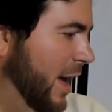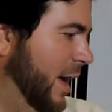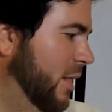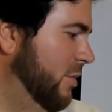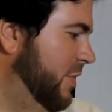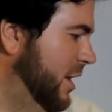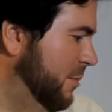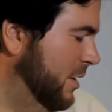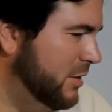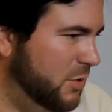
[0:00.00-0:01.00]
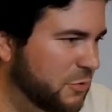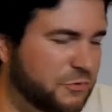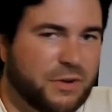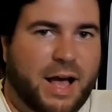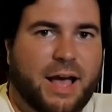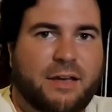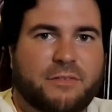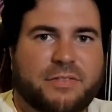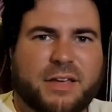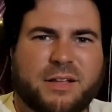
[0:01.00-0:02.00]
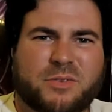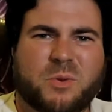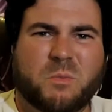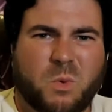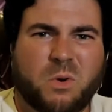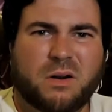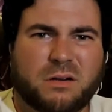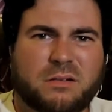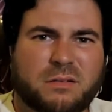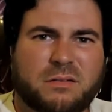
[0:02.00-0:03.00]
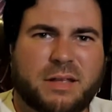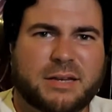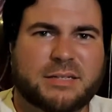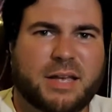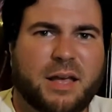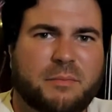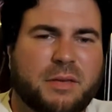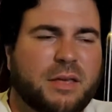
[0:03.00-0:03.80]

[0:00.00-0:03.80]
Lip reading: I don't think I'm going to do 5. I think I'll do more next time.